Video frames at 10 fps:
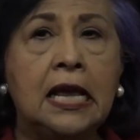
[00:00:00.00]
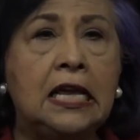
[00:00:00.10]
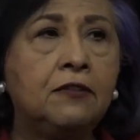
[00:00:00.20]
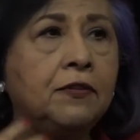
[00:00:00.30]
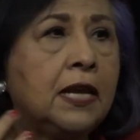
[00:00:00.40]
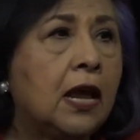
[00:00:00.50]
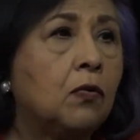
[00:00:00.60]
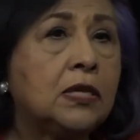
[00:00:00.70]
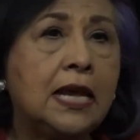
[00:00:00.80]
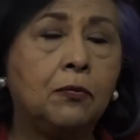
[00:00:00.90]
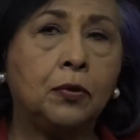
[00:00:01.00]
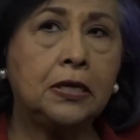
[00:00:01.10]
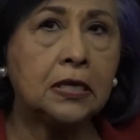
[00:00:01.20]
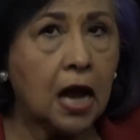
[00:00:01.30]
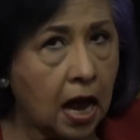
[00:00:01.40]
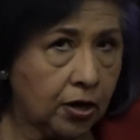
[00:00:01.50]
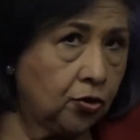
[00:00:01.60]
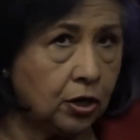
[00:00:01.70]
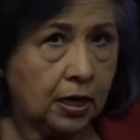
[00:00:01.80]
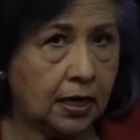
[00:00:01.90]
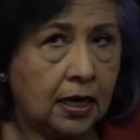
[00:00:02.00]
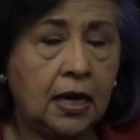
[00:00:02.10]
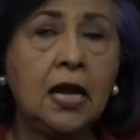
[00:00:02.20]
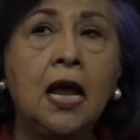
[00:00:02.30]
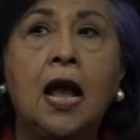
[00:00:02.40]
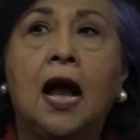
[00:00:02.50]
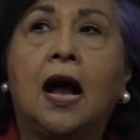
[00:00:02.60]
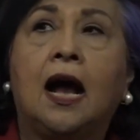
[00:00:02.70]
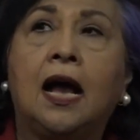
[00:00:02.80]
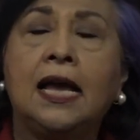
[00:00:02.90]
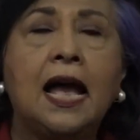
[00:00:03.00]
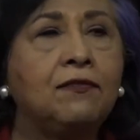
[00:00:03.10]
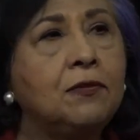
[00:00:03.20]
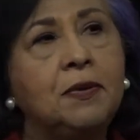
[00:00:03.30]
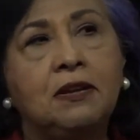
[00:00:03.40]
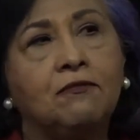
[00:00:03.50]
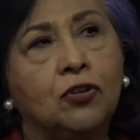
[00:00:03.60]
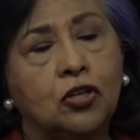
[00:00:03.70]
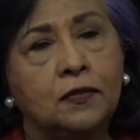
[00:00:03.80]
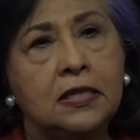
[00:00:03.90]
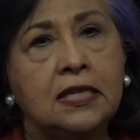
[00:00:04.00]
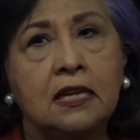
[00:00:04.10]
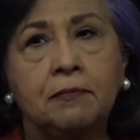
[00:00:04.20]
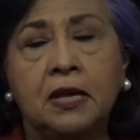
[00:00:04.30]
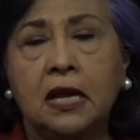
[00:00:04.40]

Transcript: Even now, as a retired lady, I have to be involved in something.